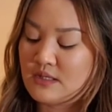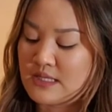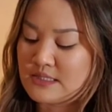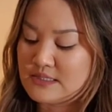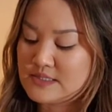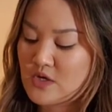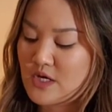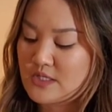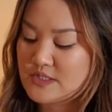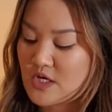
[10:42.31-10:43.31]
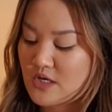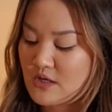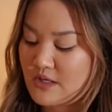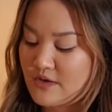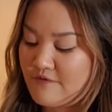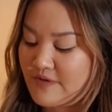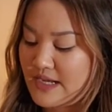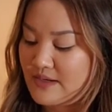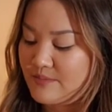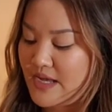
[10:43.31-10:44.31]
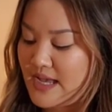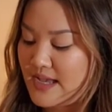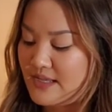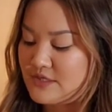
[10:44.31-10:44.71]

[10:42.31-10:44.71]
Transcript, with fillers: And these cards are clarified by